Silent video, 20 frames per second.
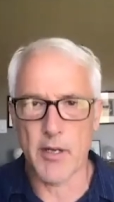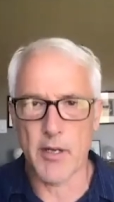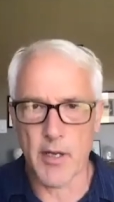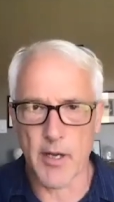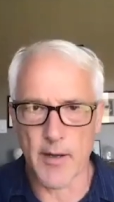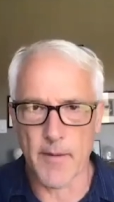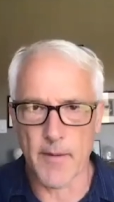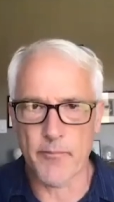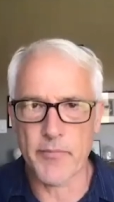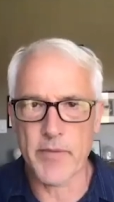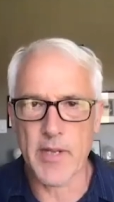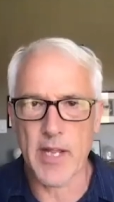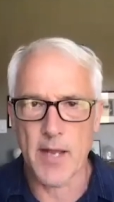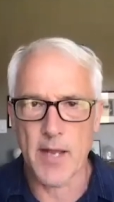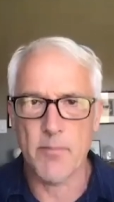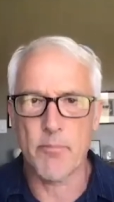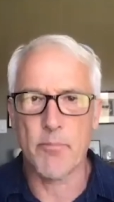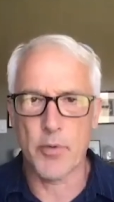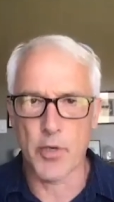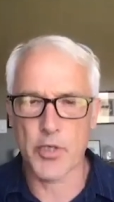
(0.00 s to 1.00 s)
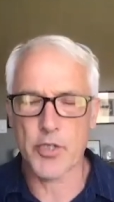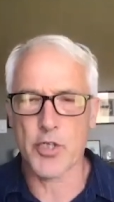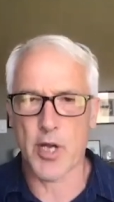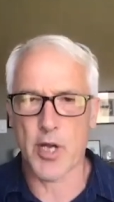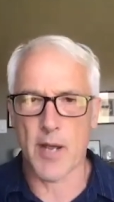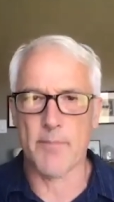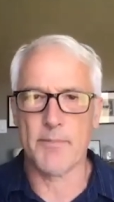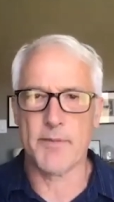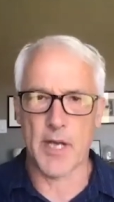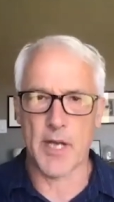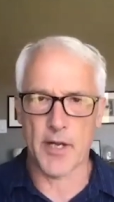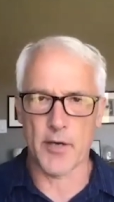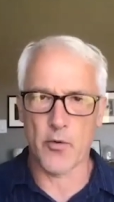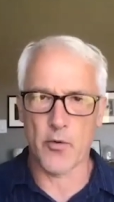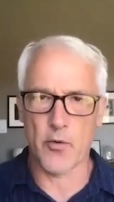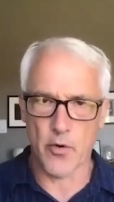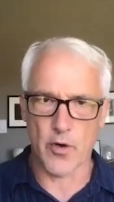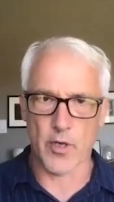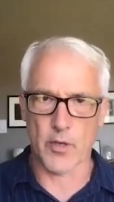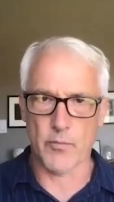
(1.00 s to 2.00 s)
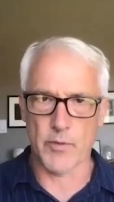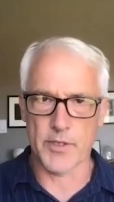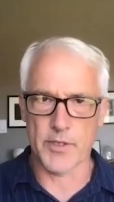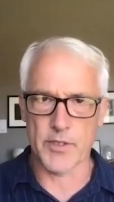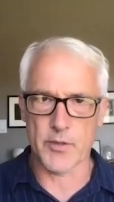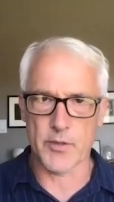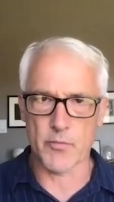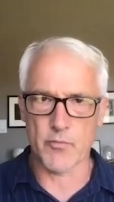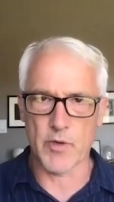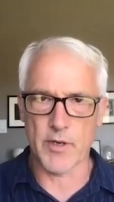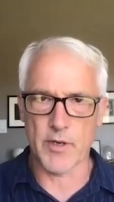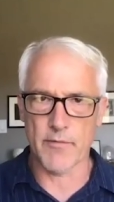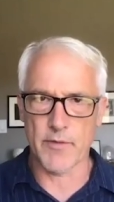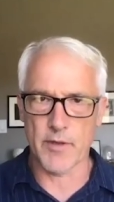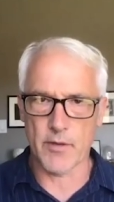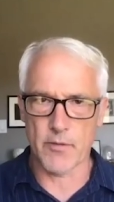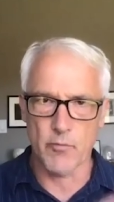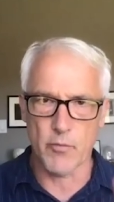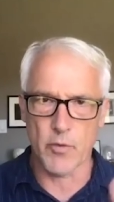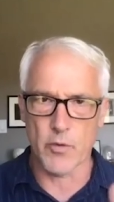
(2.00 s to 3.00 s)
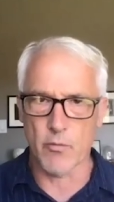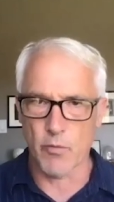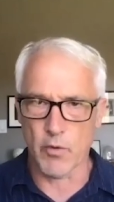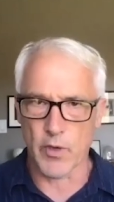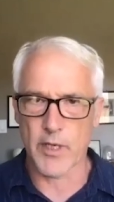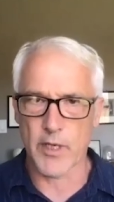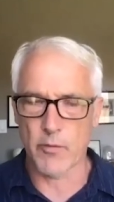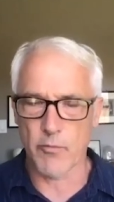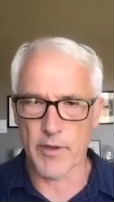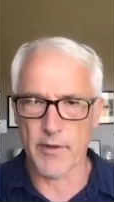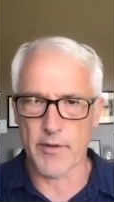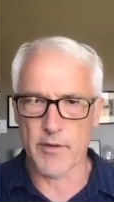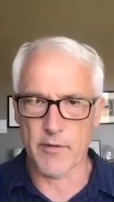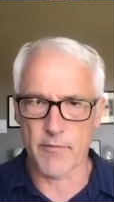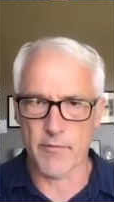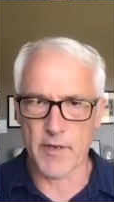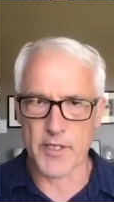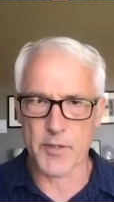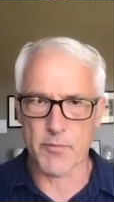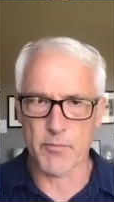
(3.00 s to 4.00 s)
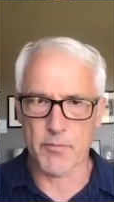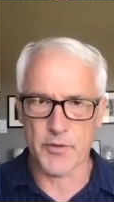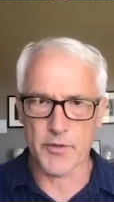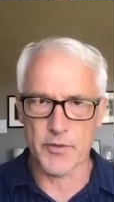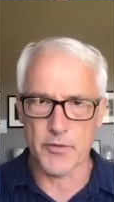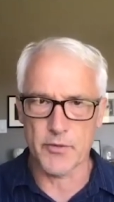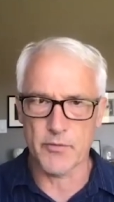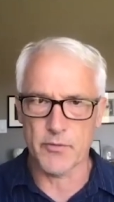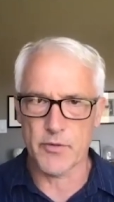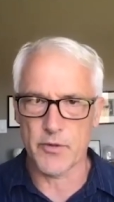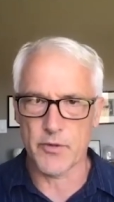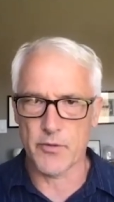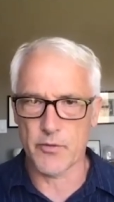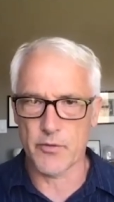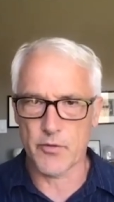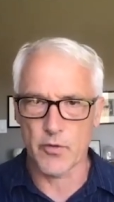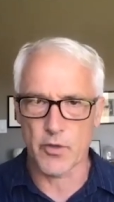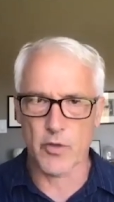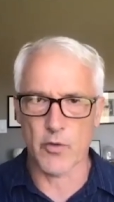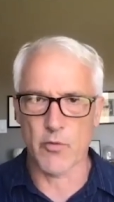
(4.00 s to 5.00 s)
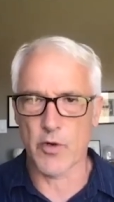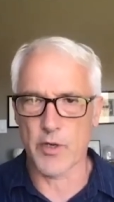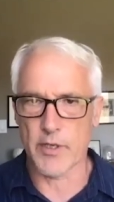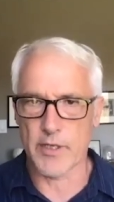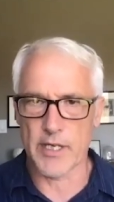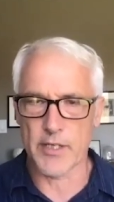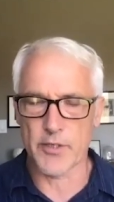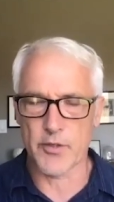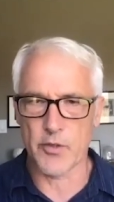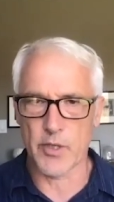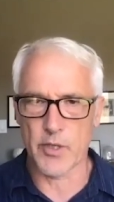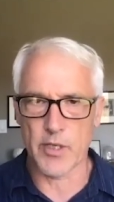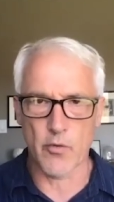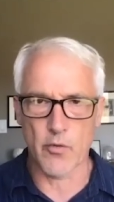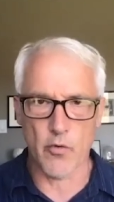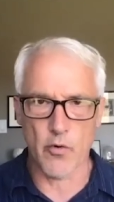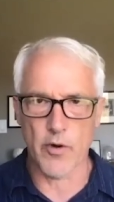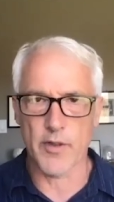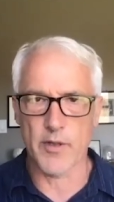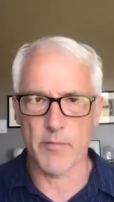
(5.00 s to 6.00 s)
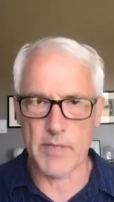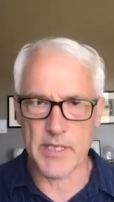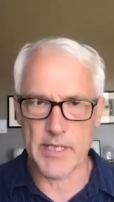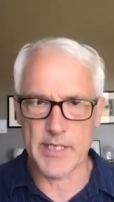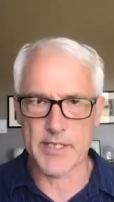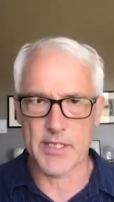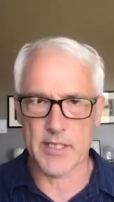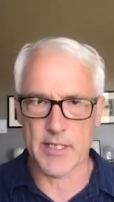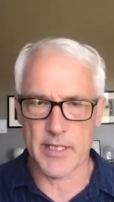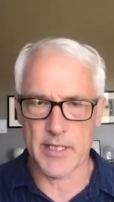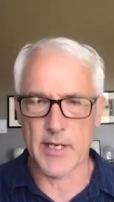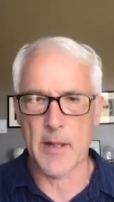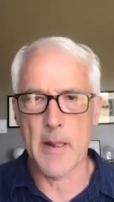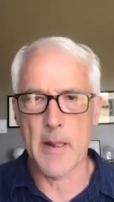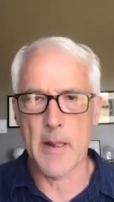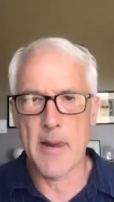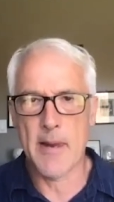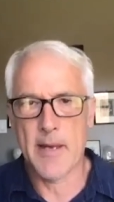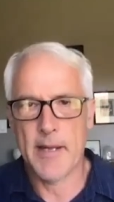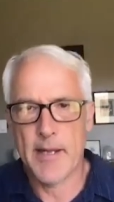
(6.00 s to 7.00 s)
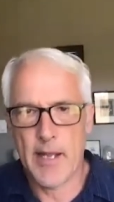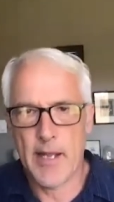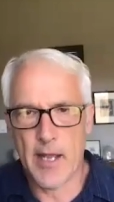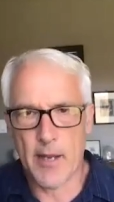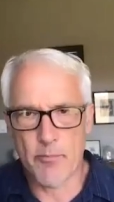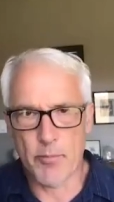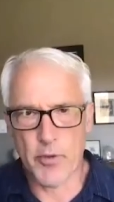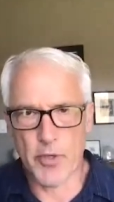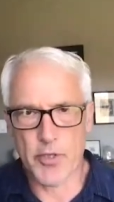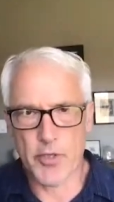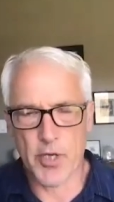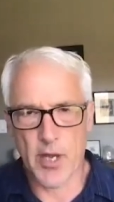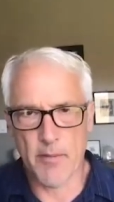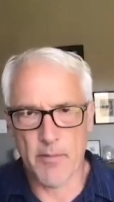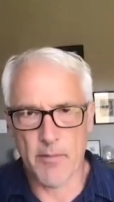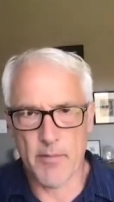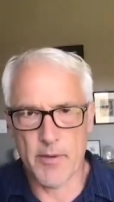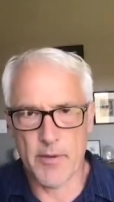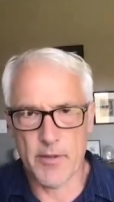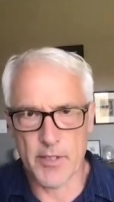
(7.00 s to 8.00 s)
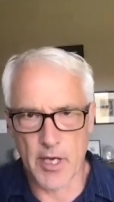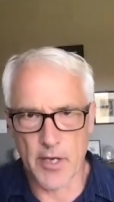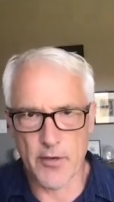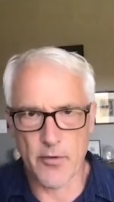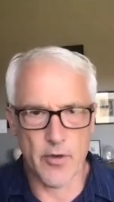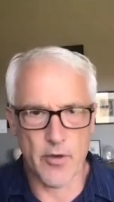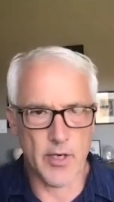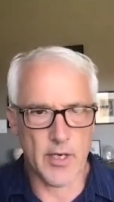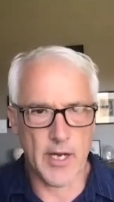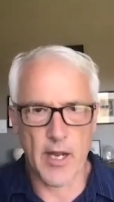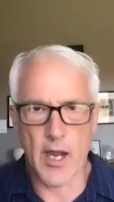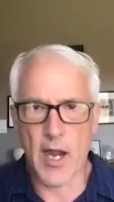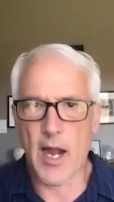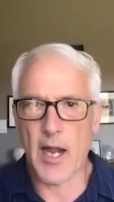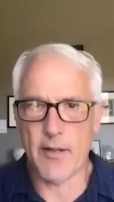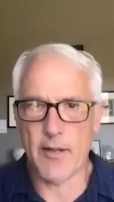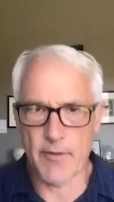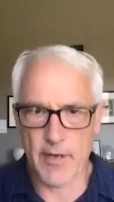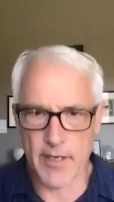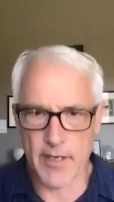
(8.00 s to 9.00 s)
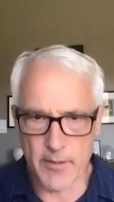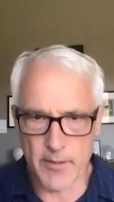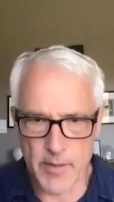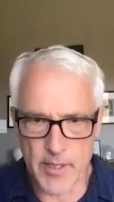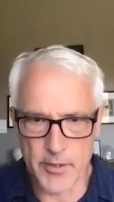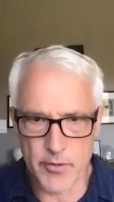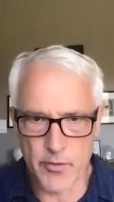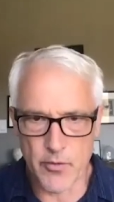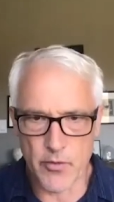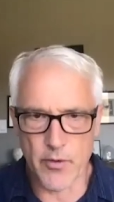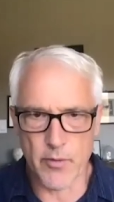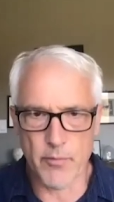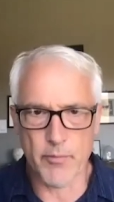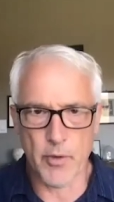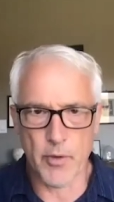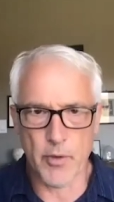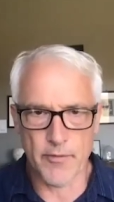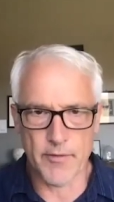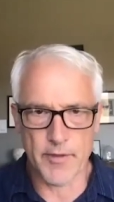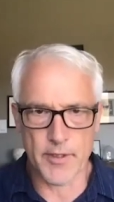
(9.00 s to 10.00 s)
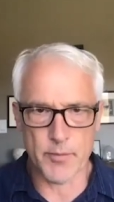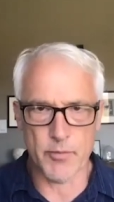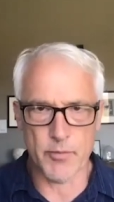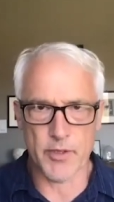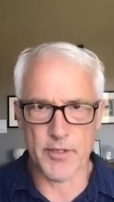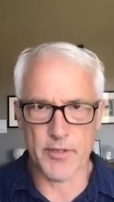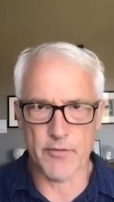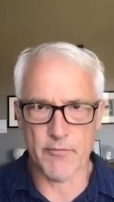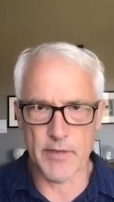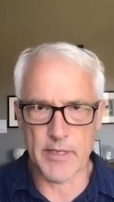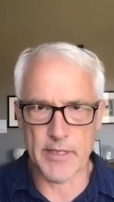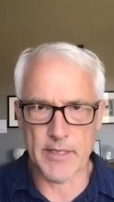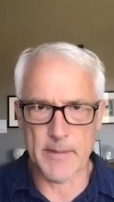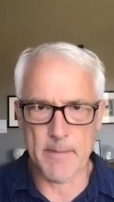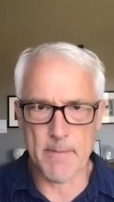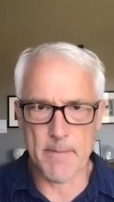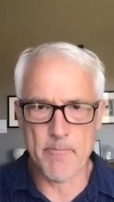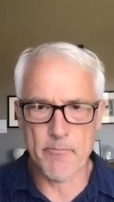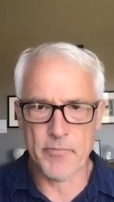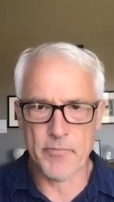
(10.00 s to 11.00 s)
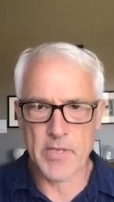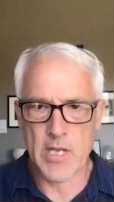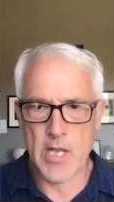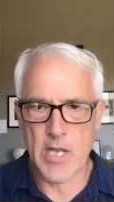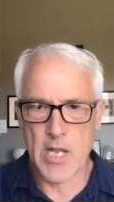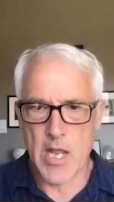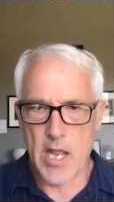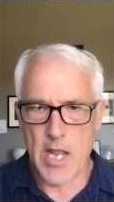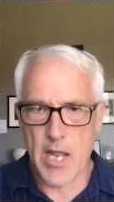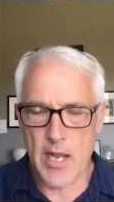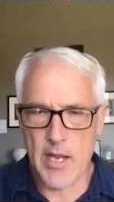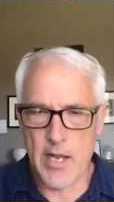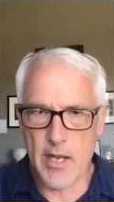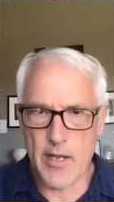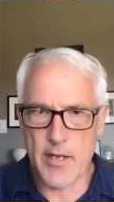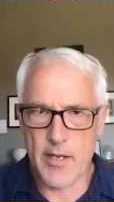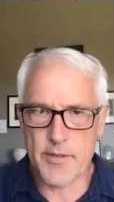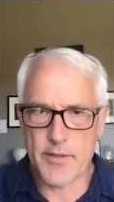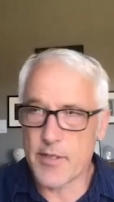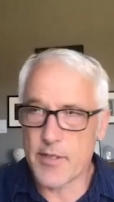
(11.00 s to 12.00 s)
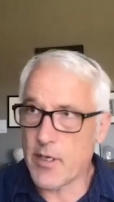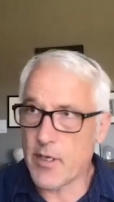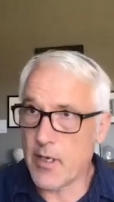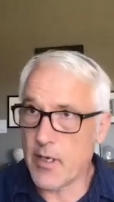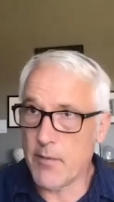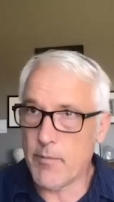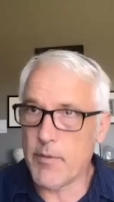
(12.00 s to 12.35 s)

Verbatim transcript: uh, at bookshop.org, which is one of the we're working with in the festival to to sort of coordinate. So you can order them easily at bookshop.org. I highly recommend you order both of these books and read them. And um,